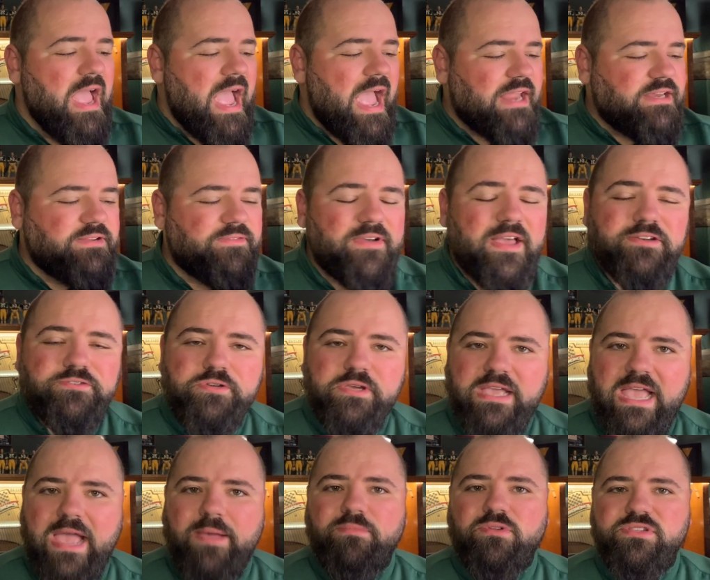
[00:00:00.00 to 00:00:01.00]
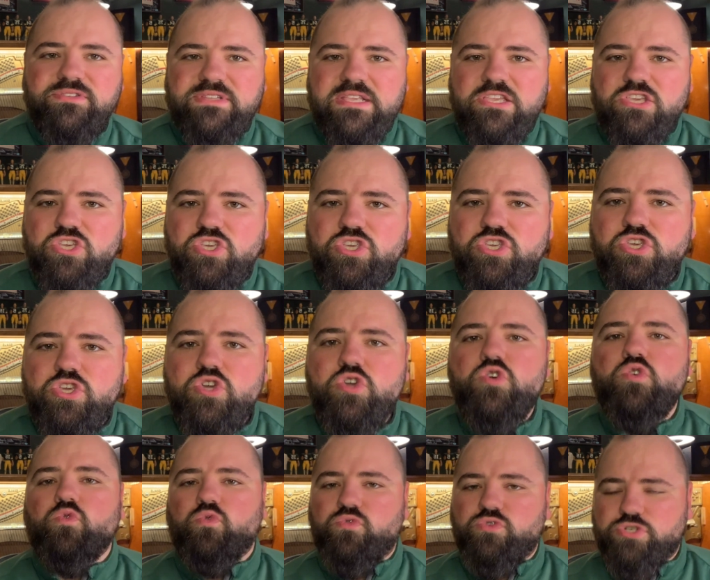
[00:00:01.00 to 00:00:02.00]
And Devondre Campbell is a
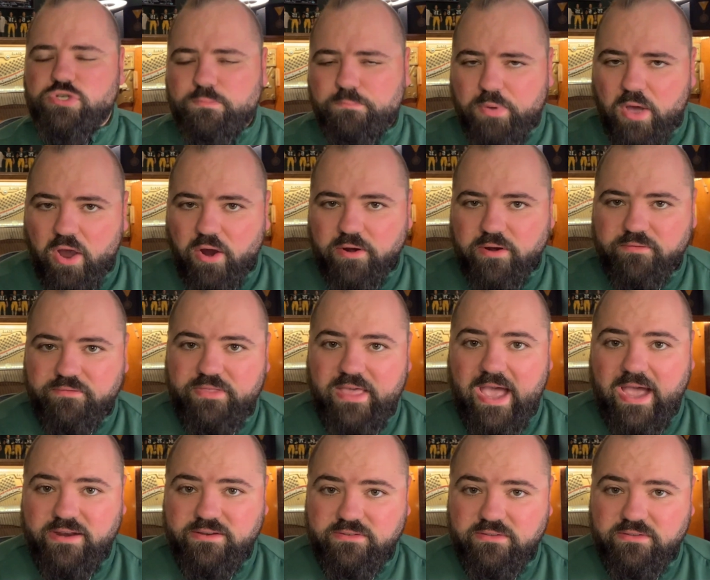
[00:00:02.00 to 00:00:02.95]
huge part of that.